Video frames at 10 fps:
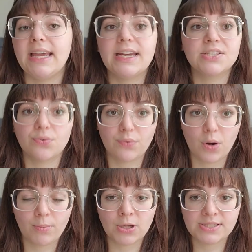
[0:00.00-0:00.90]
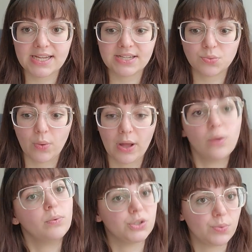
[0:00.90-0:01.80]
It is a romance as
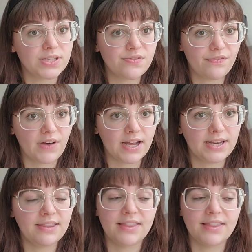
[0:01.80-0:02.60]
well, which was fun.